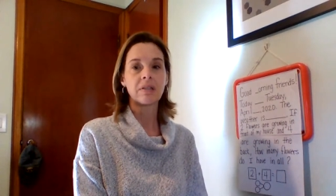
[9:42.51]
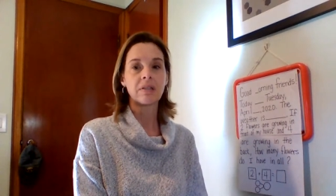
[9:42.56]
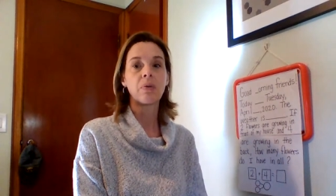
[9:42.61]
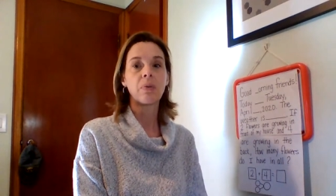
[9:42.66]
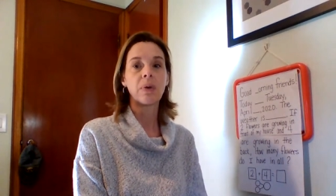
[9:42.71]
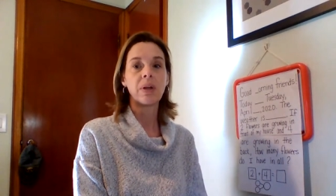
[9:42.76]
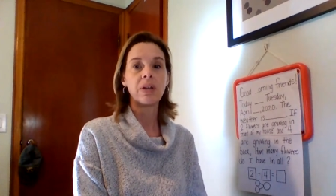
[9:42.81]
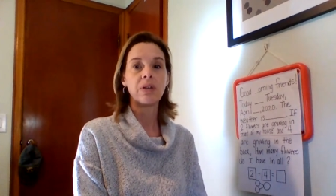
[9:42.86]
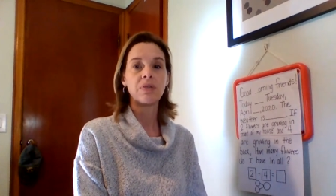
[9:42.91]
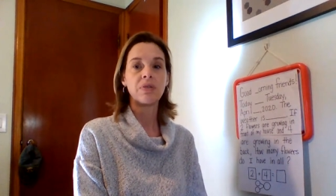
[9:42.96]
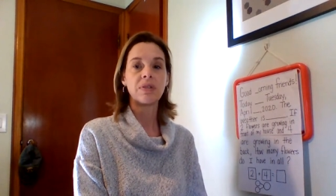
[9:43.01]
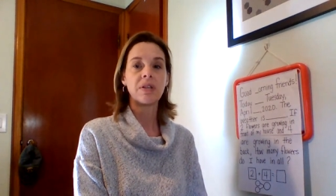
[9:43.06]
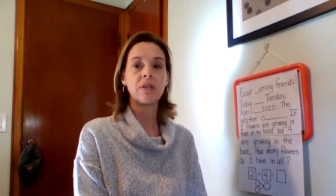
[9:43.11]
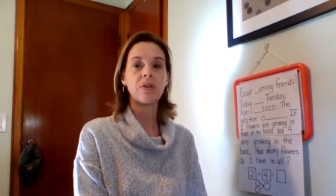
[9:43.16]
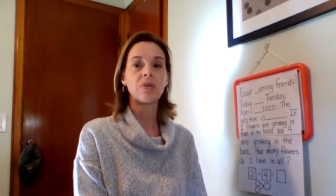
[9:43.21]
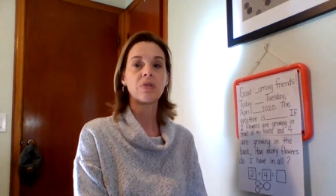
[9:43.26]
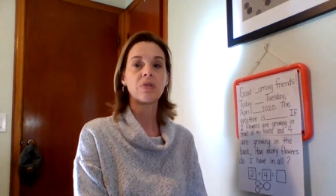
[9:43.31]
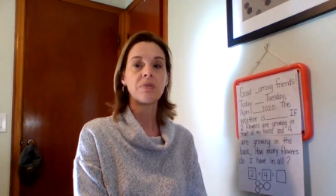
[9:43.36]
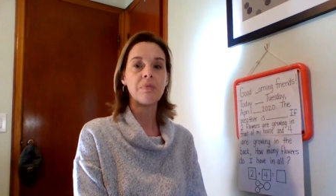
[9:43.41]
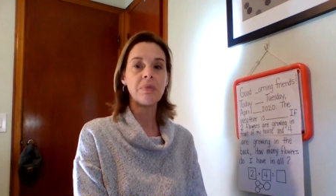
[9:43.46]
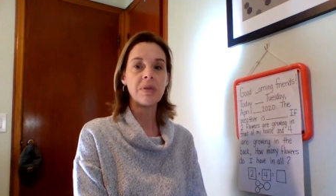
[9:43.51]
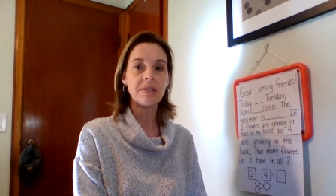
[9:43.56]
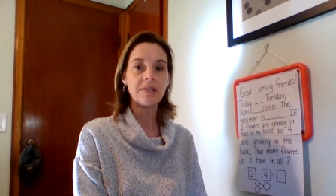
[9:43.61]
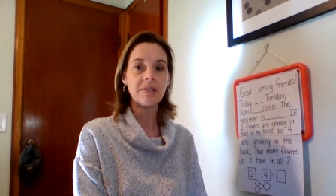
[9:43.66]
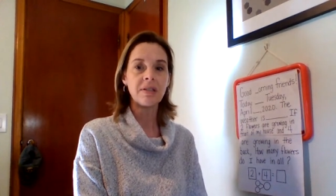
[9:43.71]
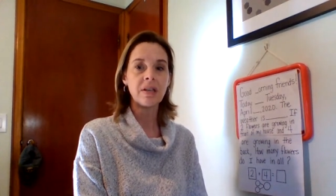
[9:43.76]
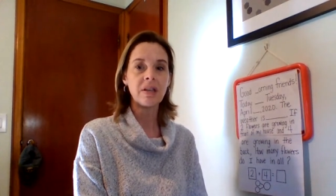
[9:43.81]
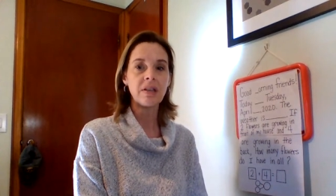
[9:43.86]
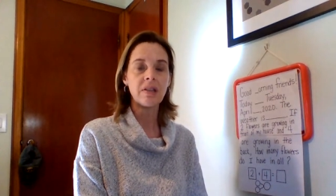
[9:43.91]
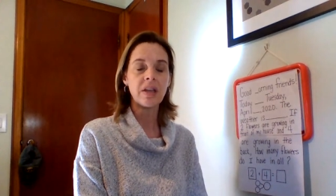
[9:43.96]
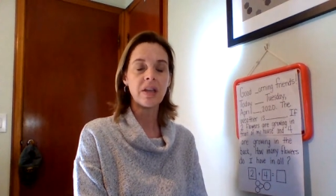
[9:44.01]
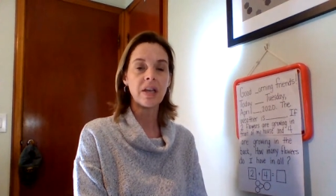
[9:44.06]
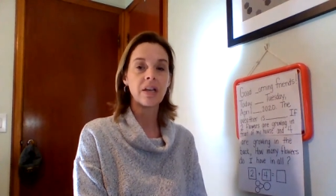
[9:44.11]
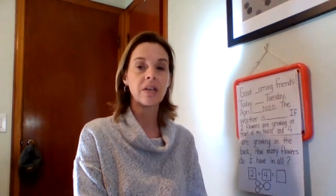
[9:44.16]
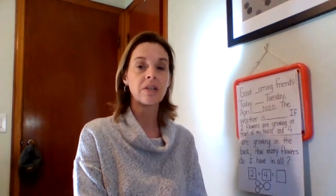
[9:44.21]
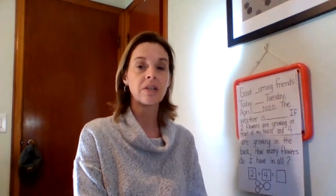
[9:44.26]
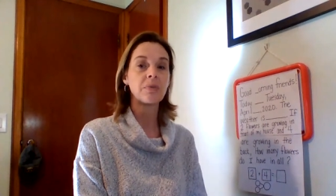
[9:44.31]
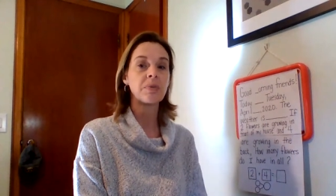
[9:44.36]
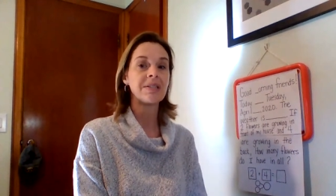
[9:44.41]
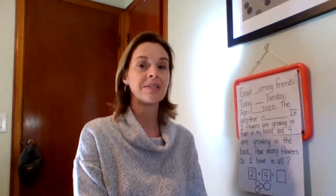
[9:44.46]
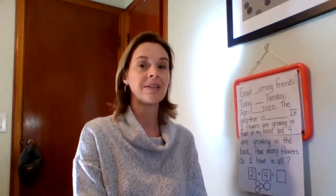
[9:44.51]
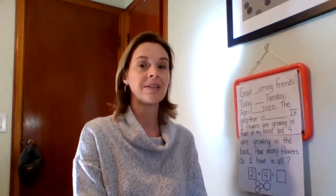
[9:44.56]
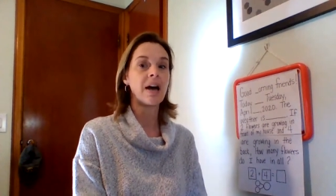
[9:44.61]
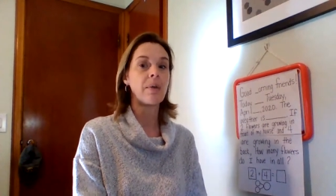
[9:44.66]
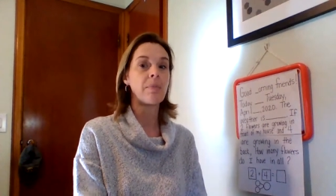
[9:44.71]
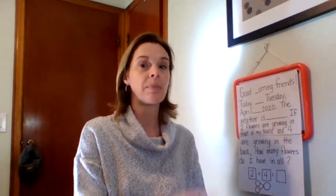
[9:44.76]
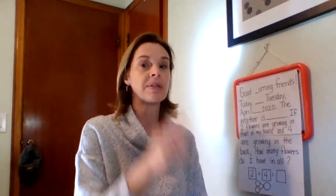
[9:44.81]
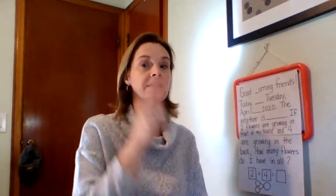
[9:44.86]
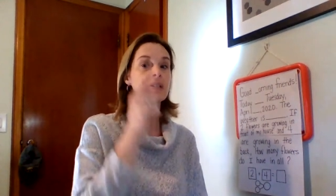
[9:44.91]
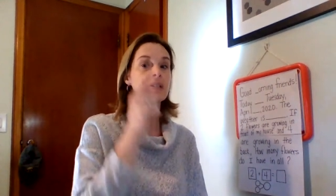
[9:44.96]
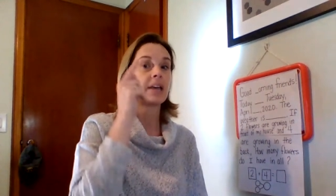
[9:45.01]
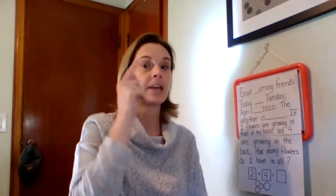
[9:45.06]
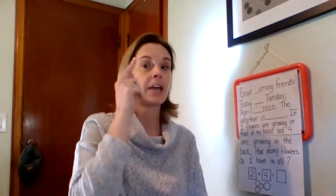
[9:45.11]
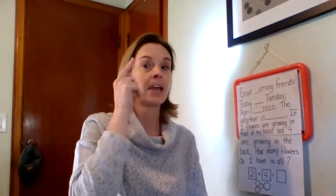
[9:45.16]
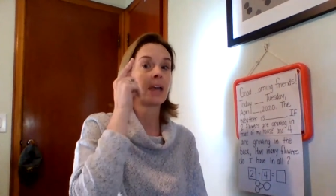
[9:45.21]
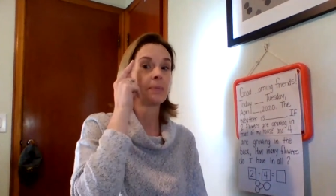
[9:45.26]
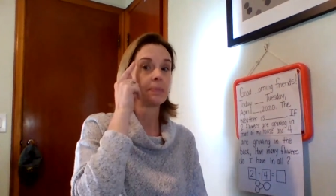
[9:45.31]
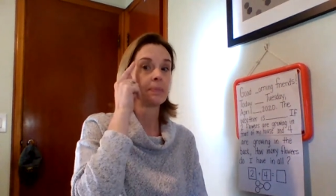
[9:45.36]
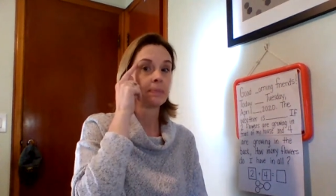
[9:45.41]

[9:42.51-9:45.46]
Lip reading: When you see those missing things, we stop and say,